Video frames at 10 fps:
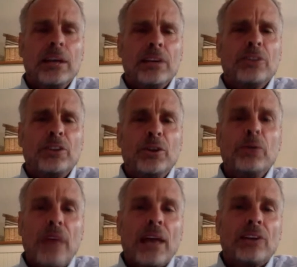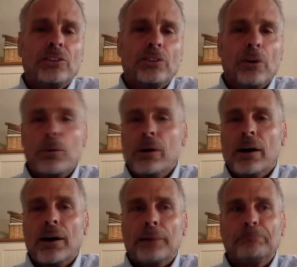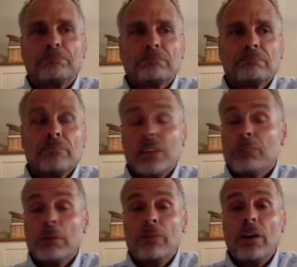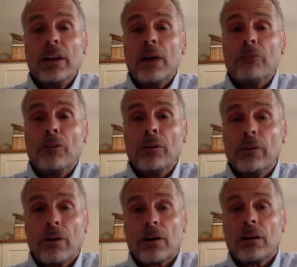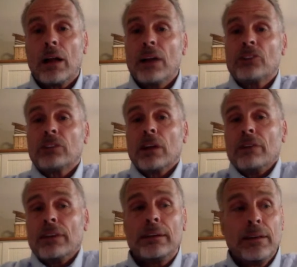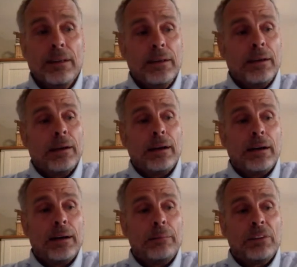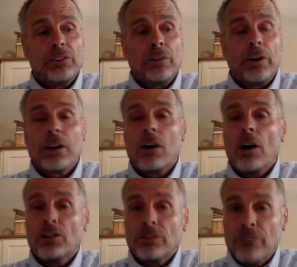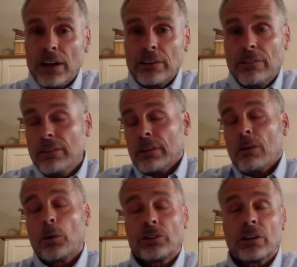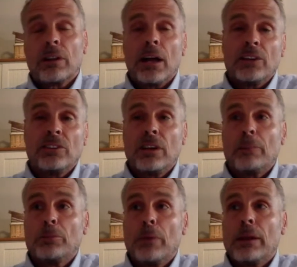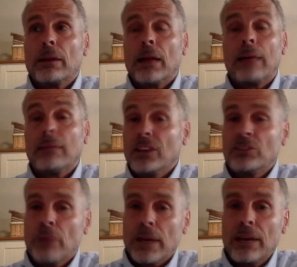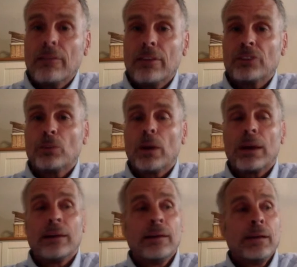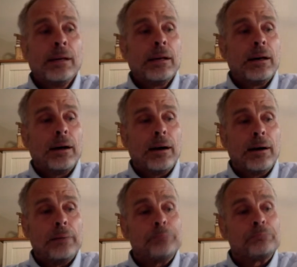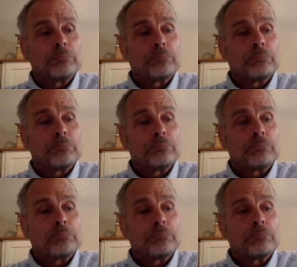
to do that. So um, it's been very helpful. Our clients love it. Um, it's very cost effective. Of course, the clients end up spending a lot less money this way. Um,